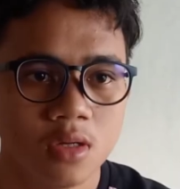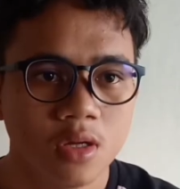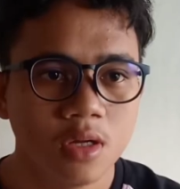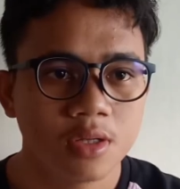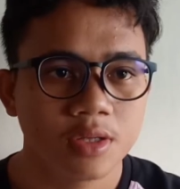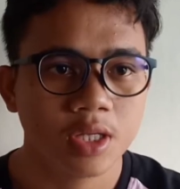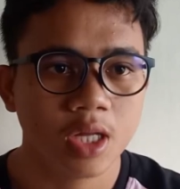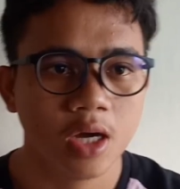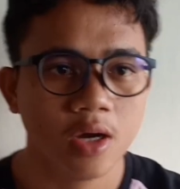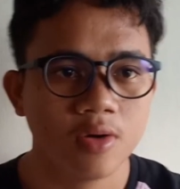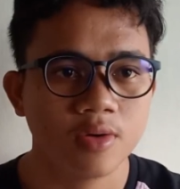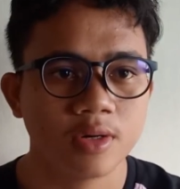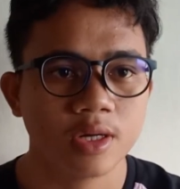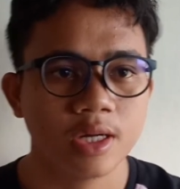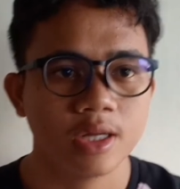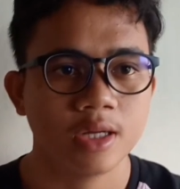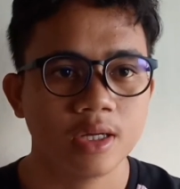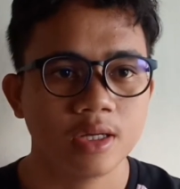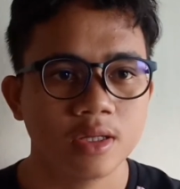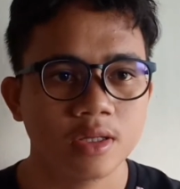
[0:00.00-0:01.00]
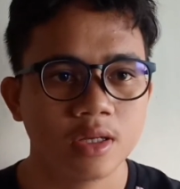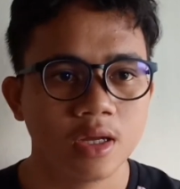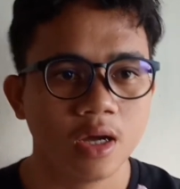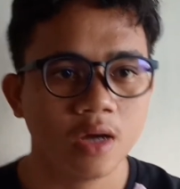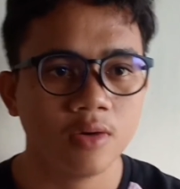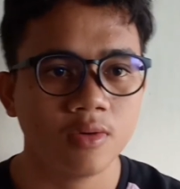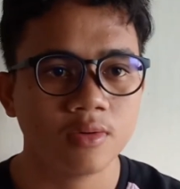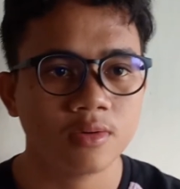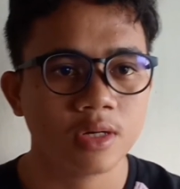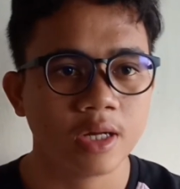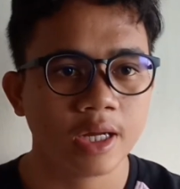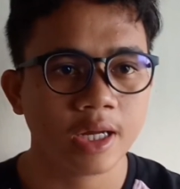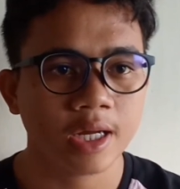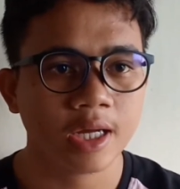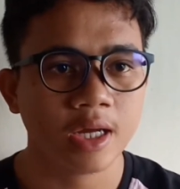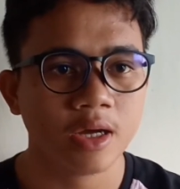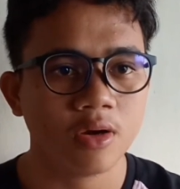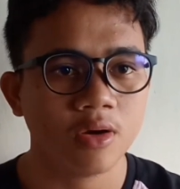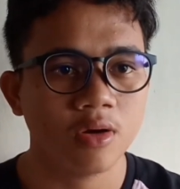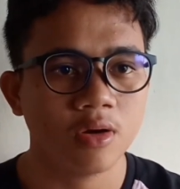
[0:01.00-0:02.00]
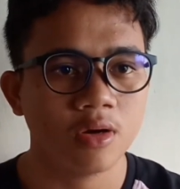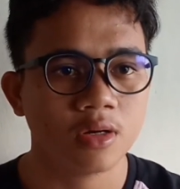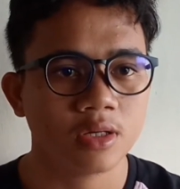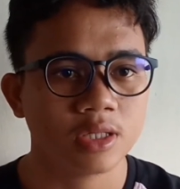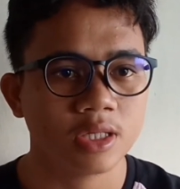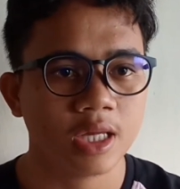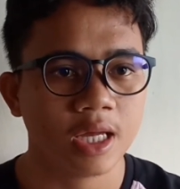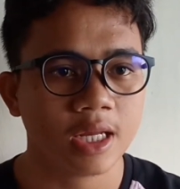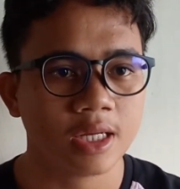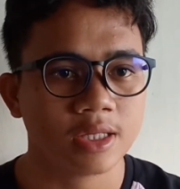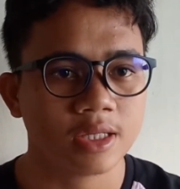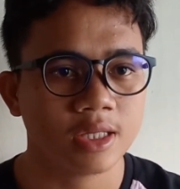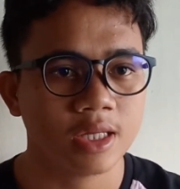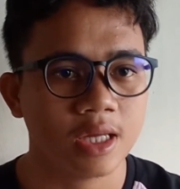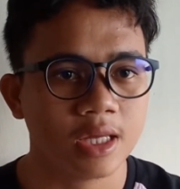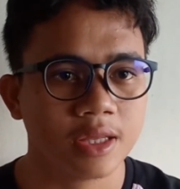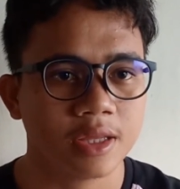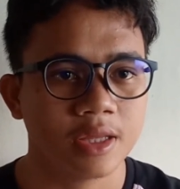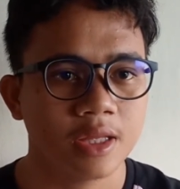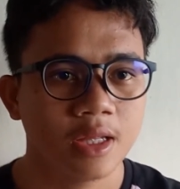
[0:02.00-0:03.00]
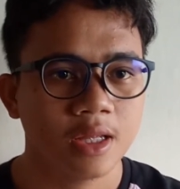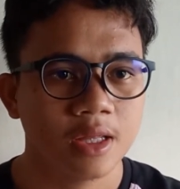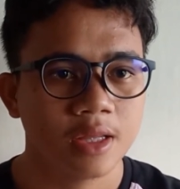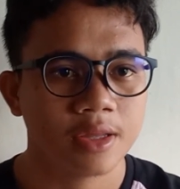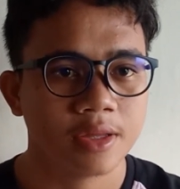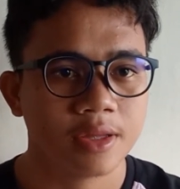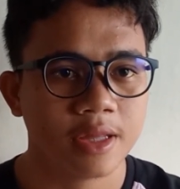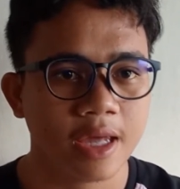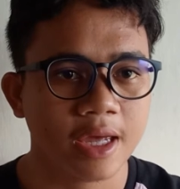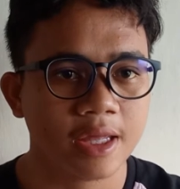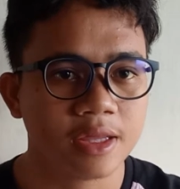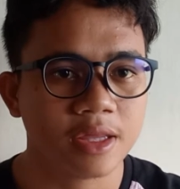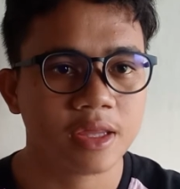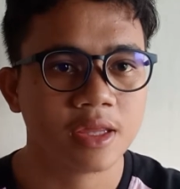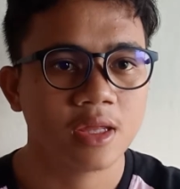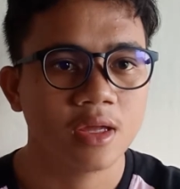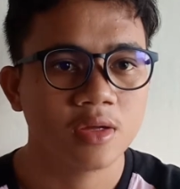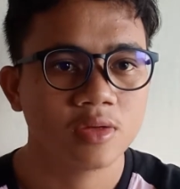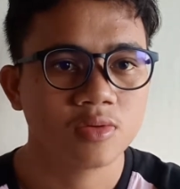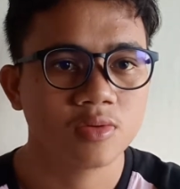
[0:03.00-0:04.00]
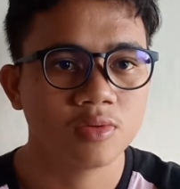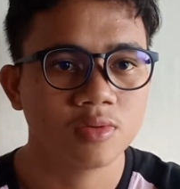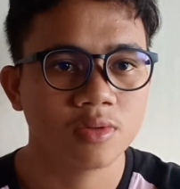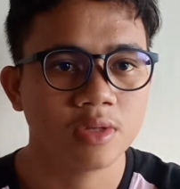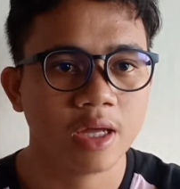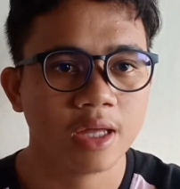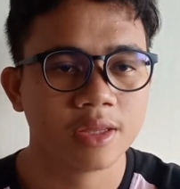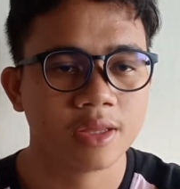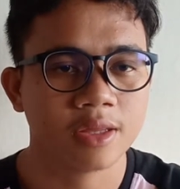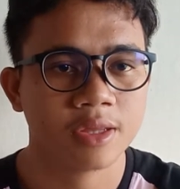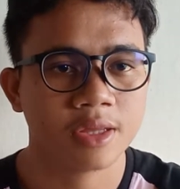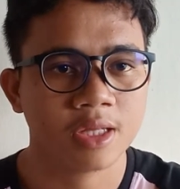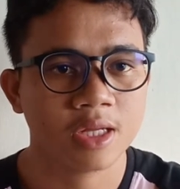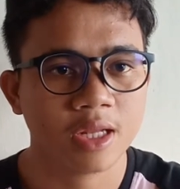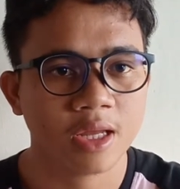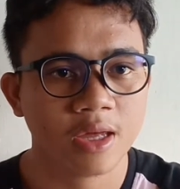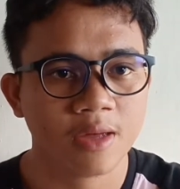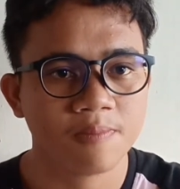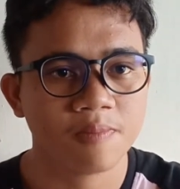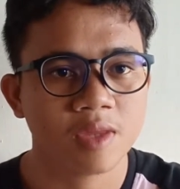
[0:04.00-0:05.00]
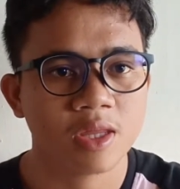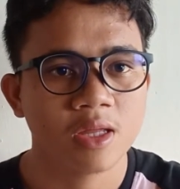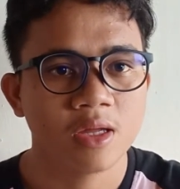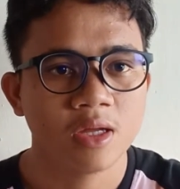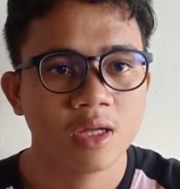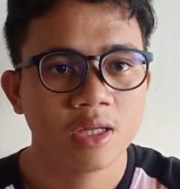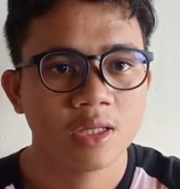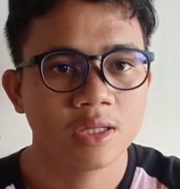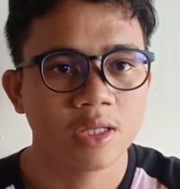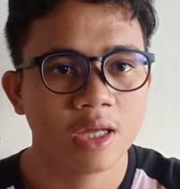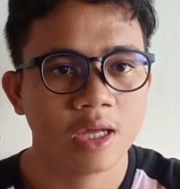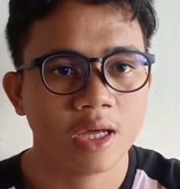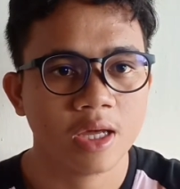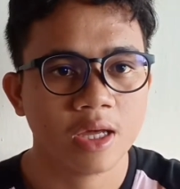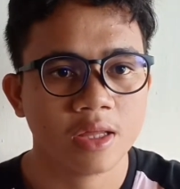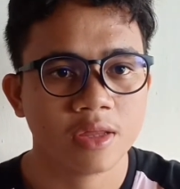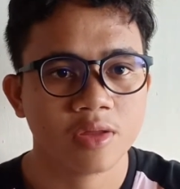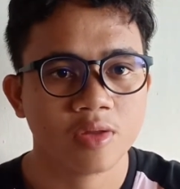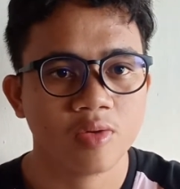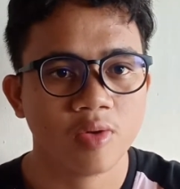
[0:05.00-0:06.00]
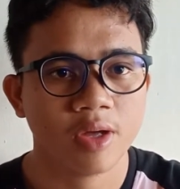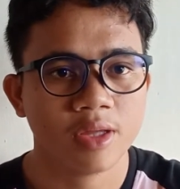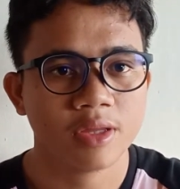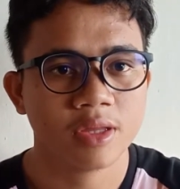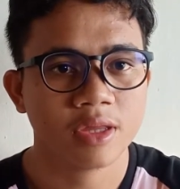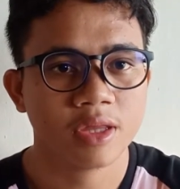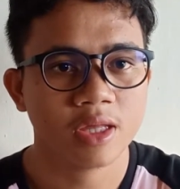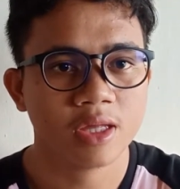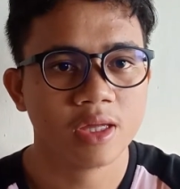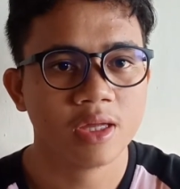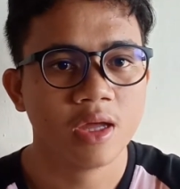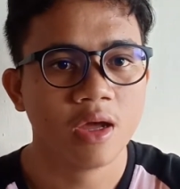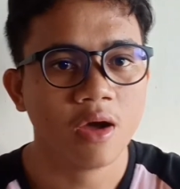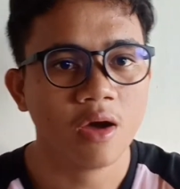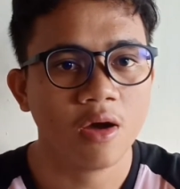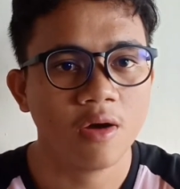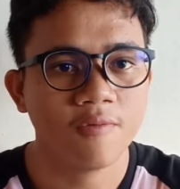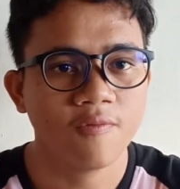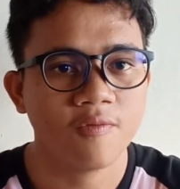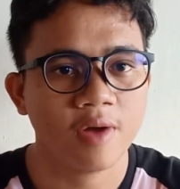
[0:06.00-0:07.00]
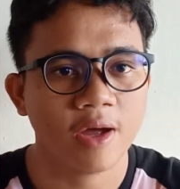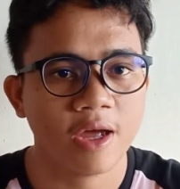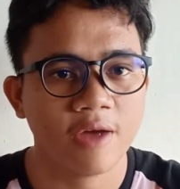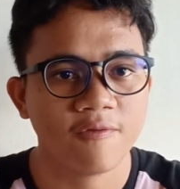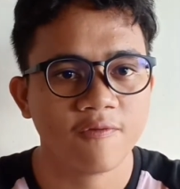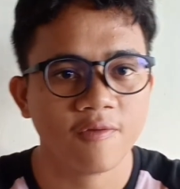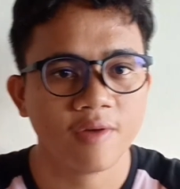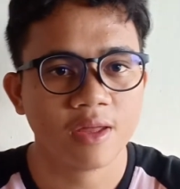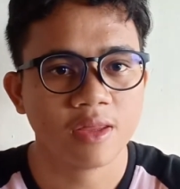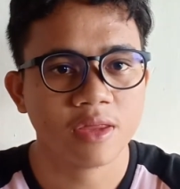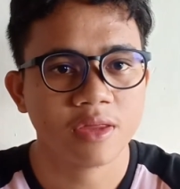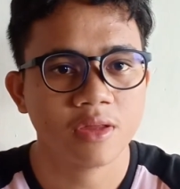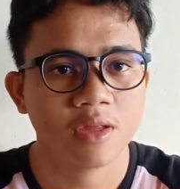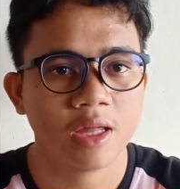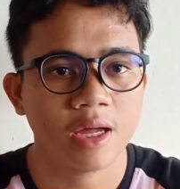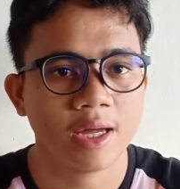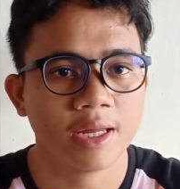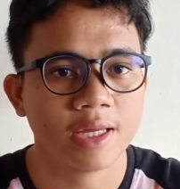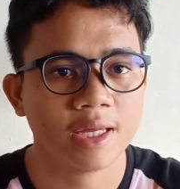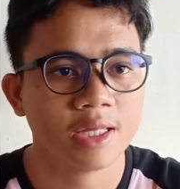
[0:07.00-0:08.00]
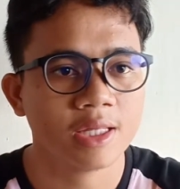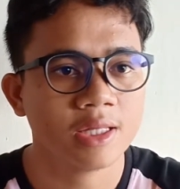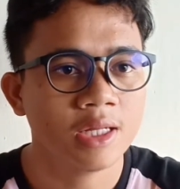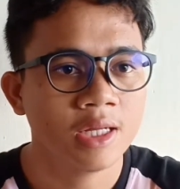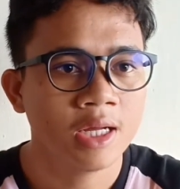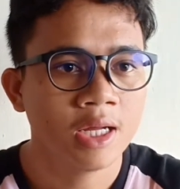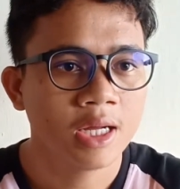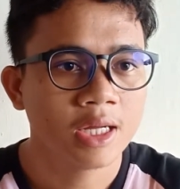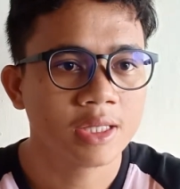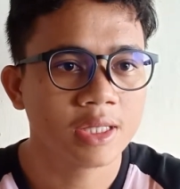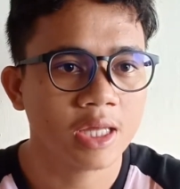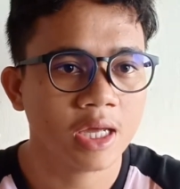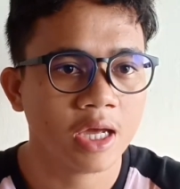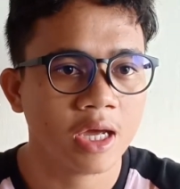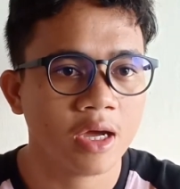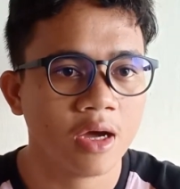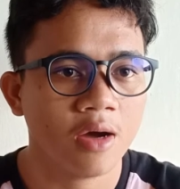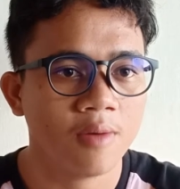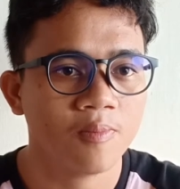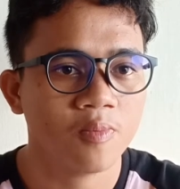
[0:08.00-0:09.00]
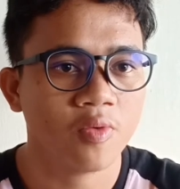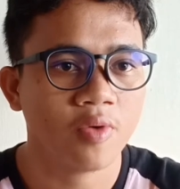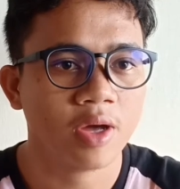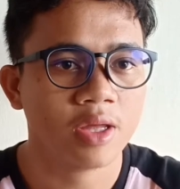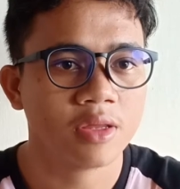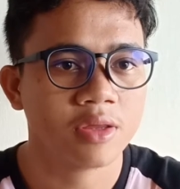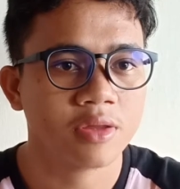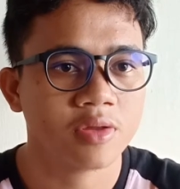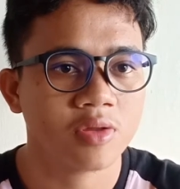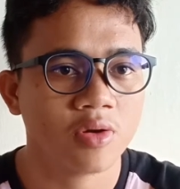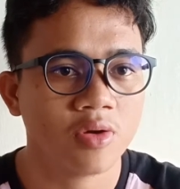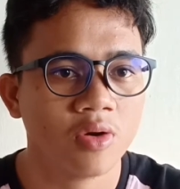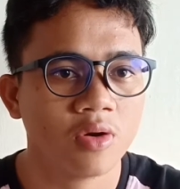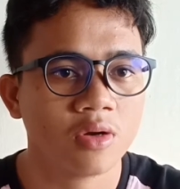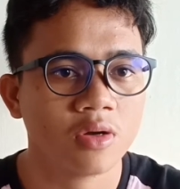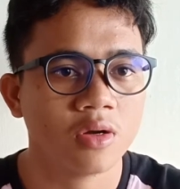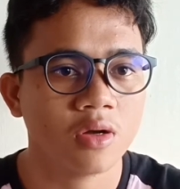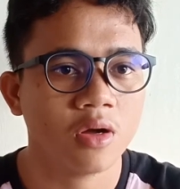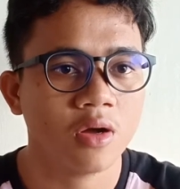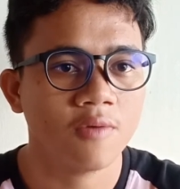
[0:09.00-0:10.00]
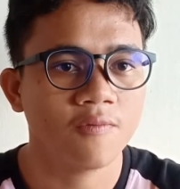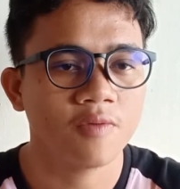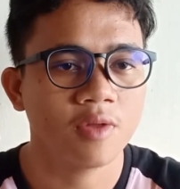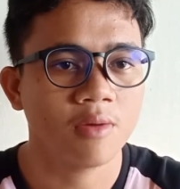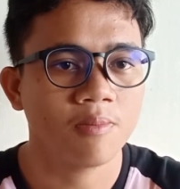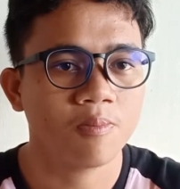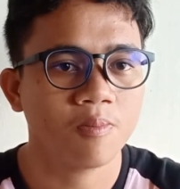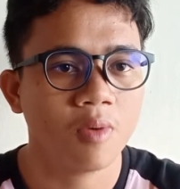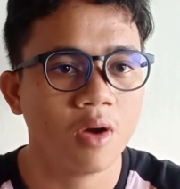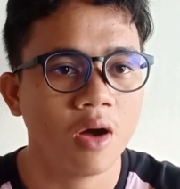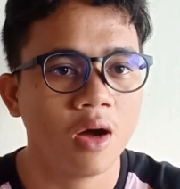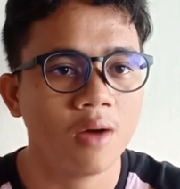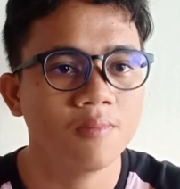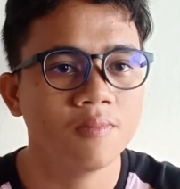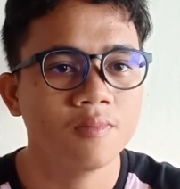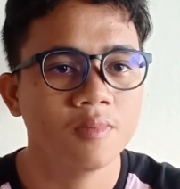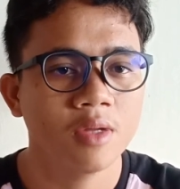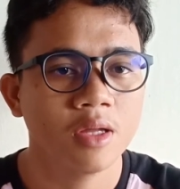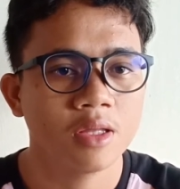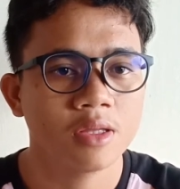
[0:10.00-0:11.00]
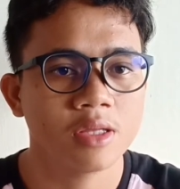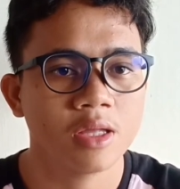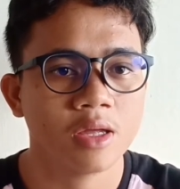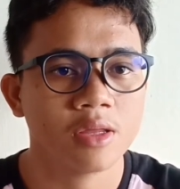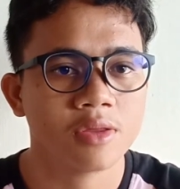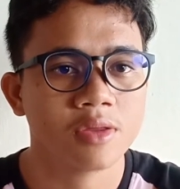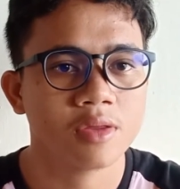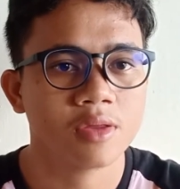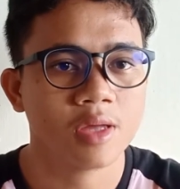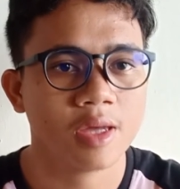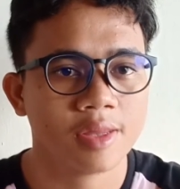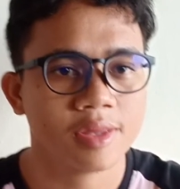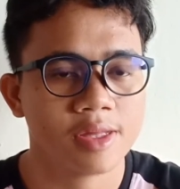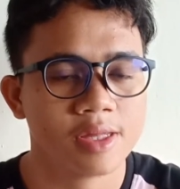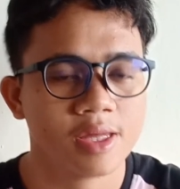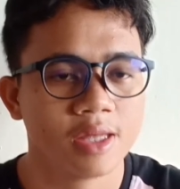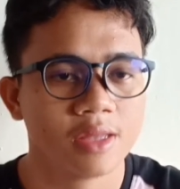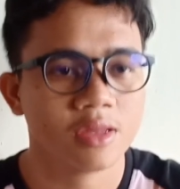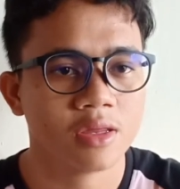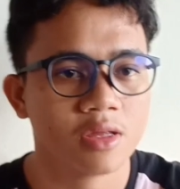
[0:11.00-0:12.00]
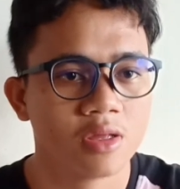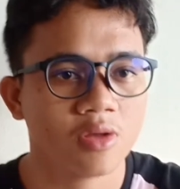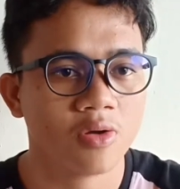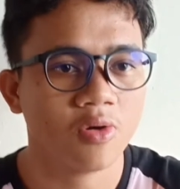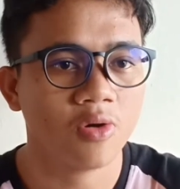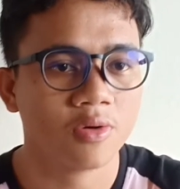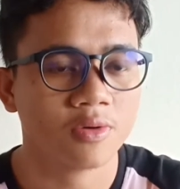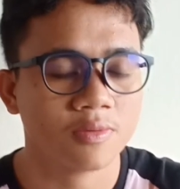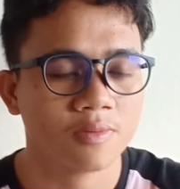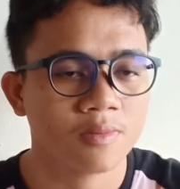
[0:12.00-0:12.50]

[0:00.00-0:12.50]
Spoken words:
Now reorder this stands to describe the sequence of events during the upwind stroke of the pump, the session stroke.